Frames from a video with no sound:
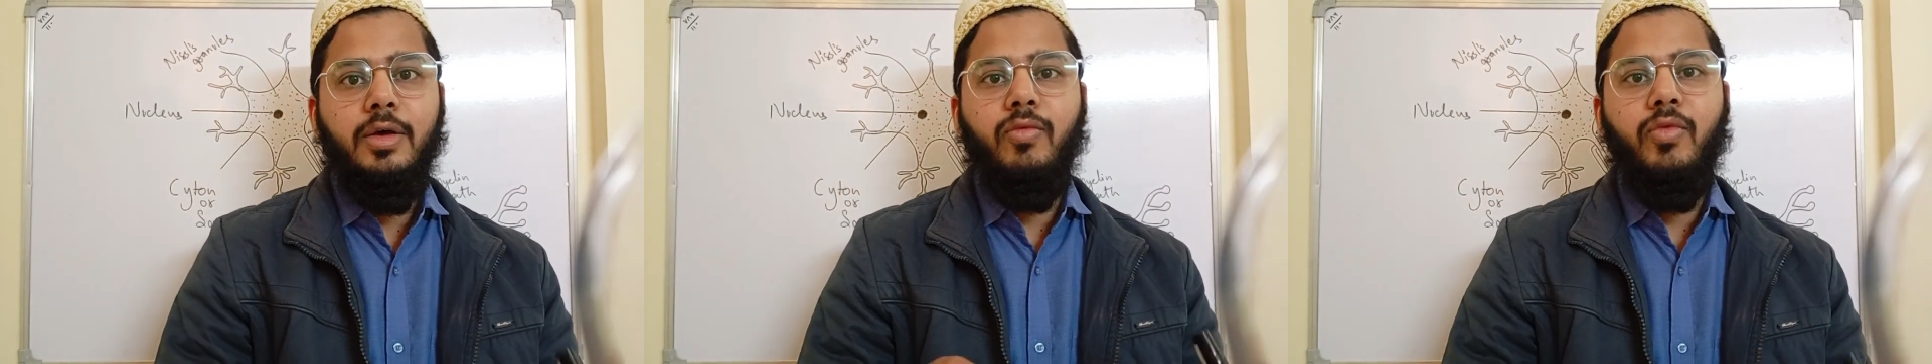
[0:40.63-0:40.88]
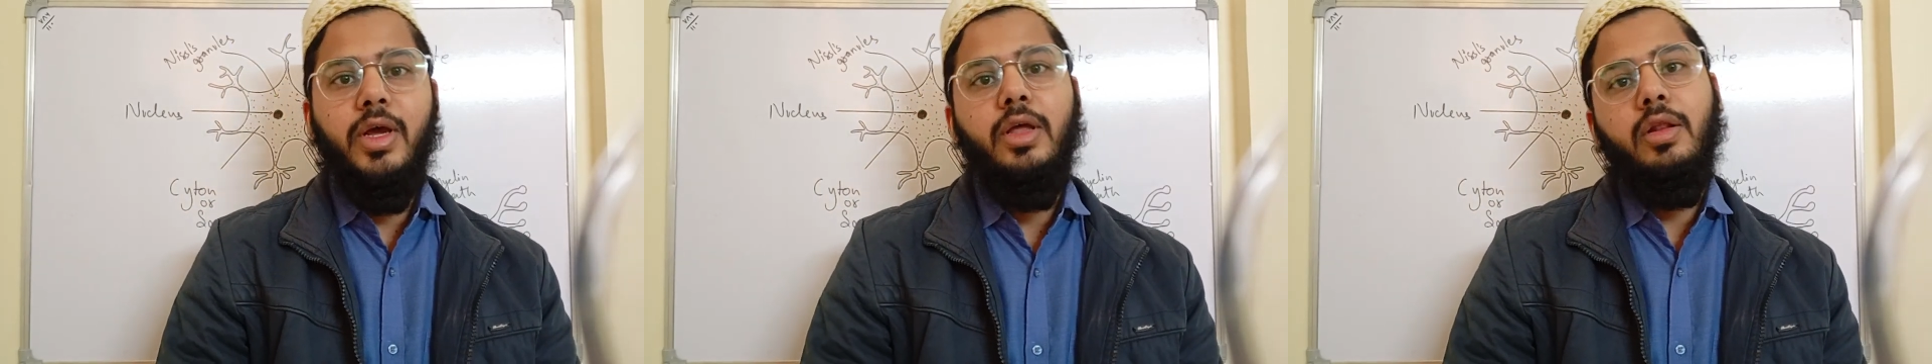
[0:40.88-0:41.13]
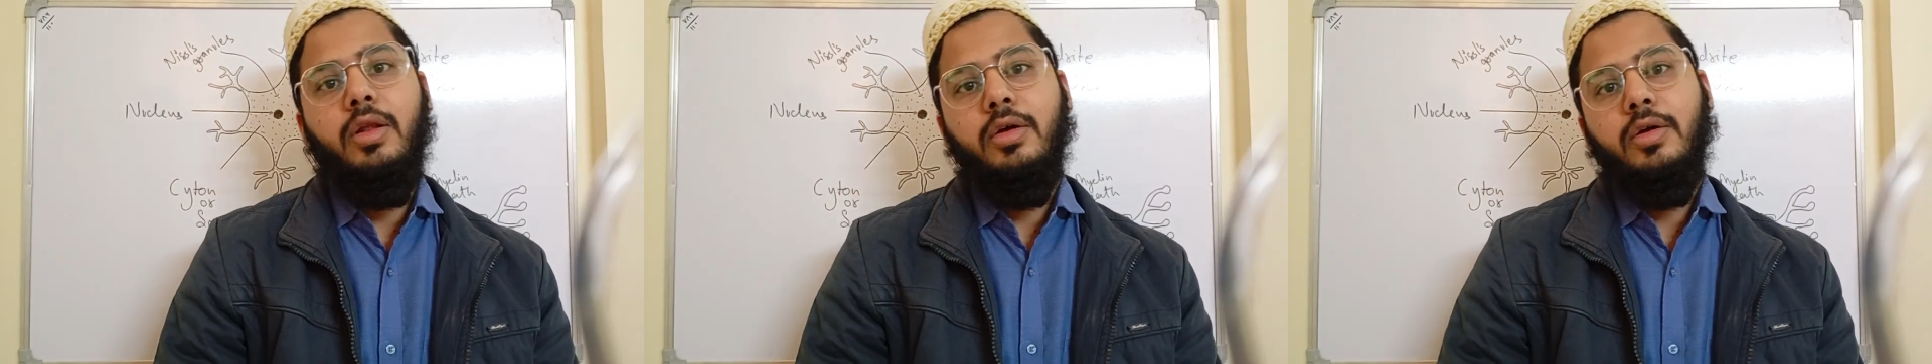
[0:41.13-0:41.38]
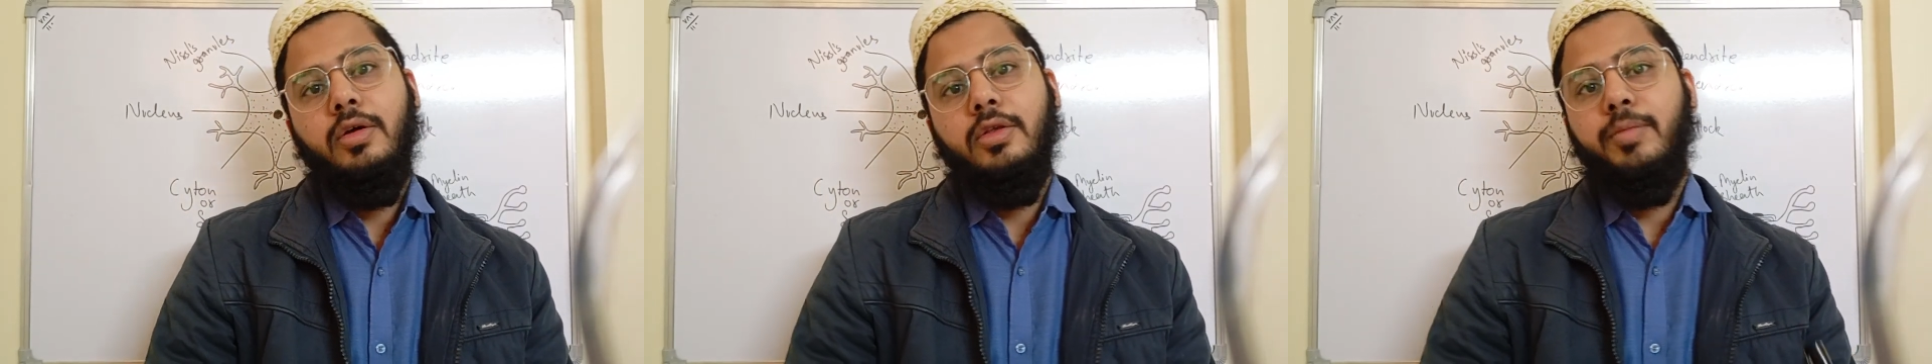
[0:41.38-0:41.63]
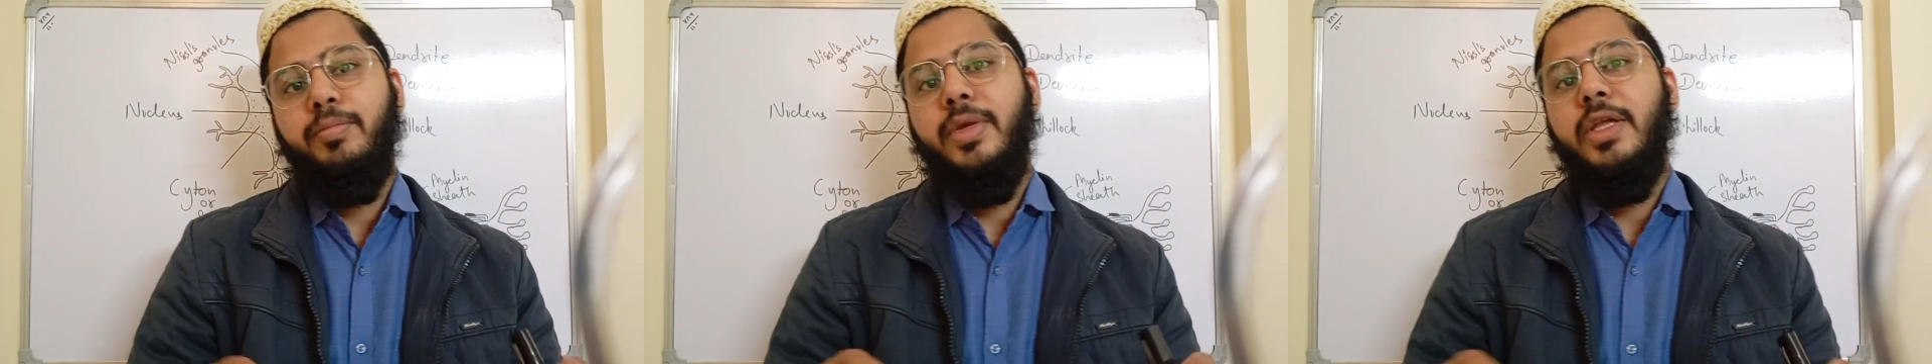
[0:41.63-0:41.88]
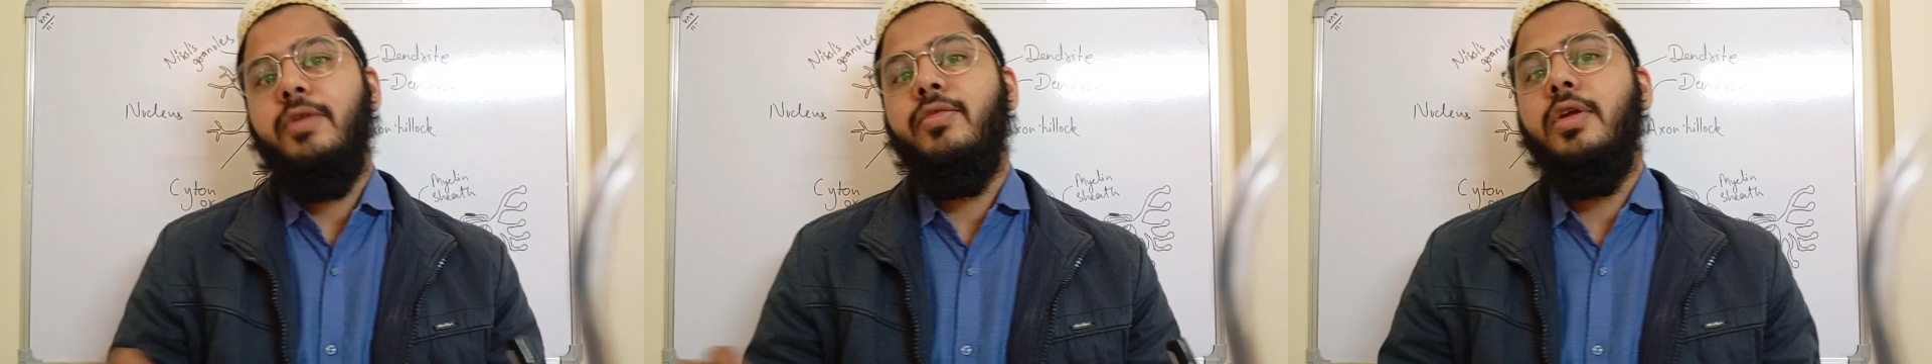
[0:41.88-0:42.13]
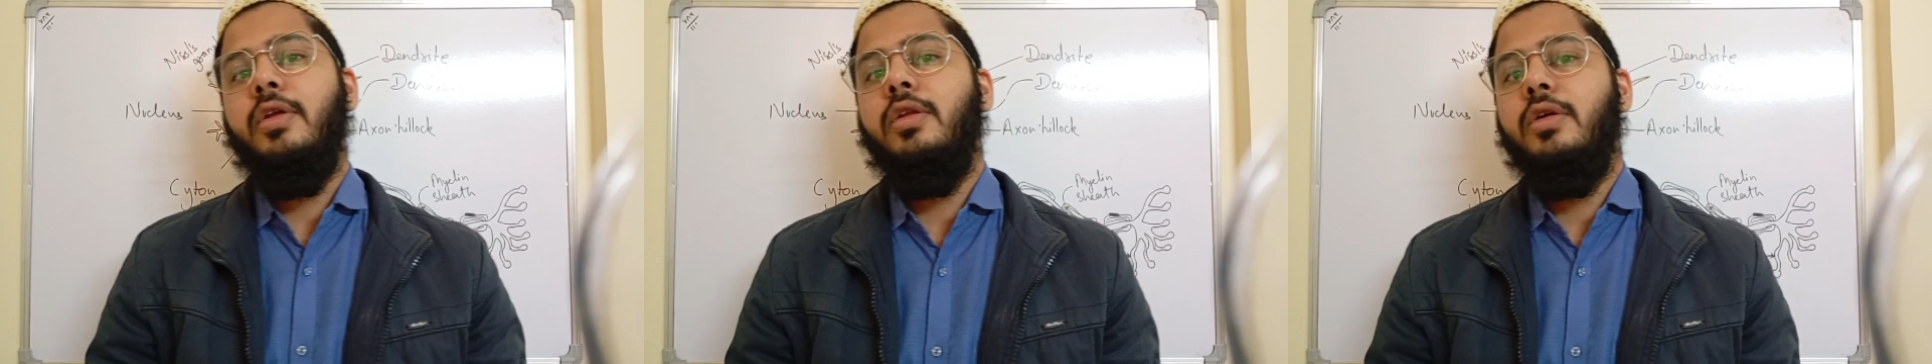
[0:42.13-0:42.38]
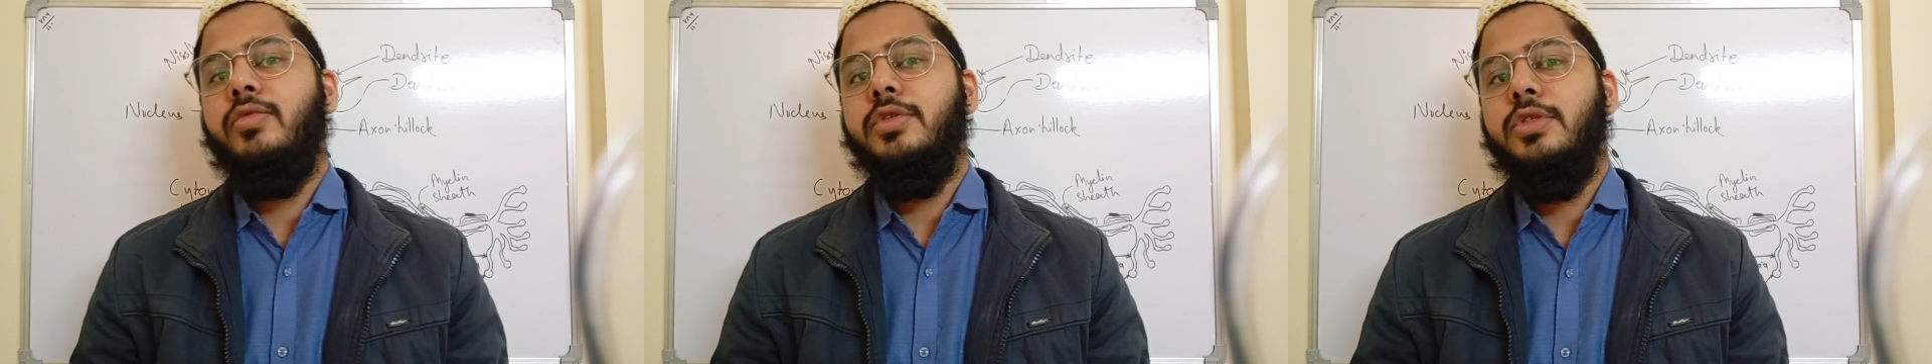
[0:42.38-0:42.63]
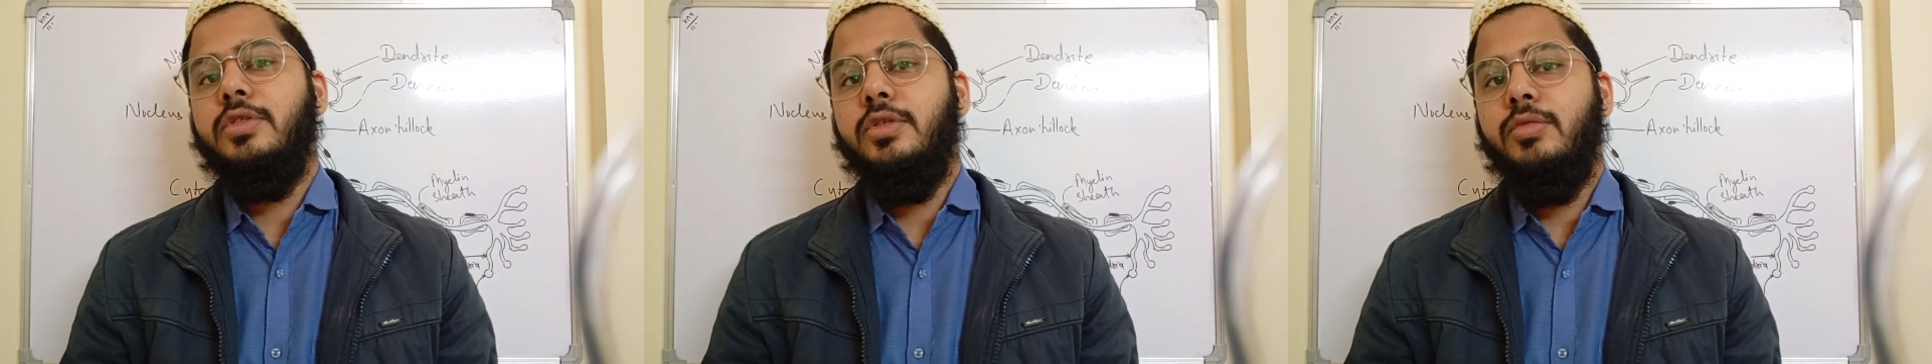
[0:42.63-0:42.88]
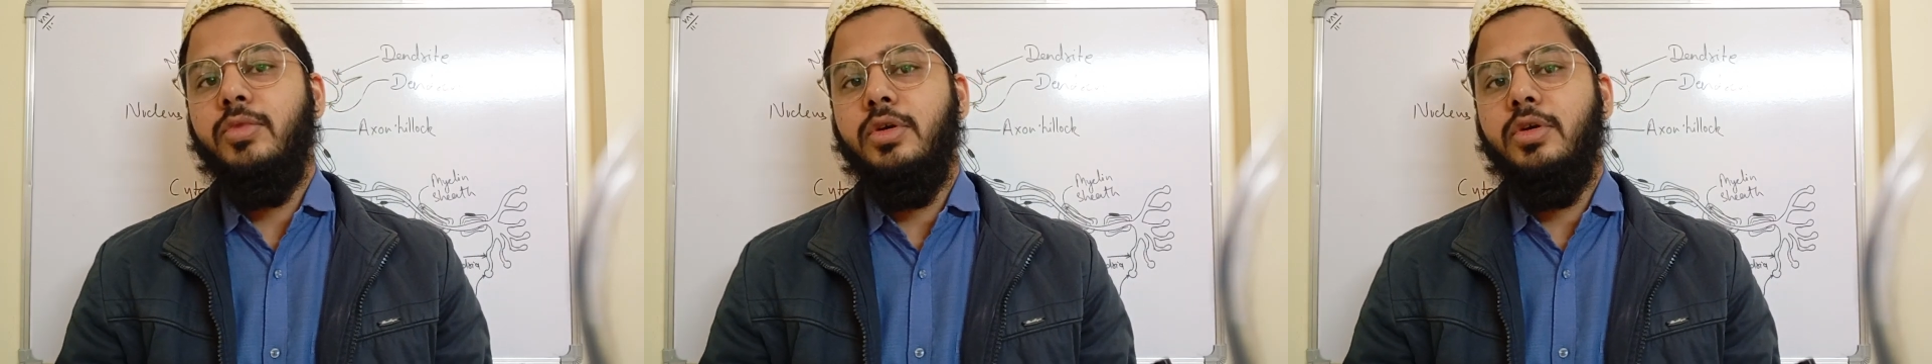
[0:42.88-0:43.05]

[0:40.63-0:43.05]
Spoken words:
while the peripheral nervous system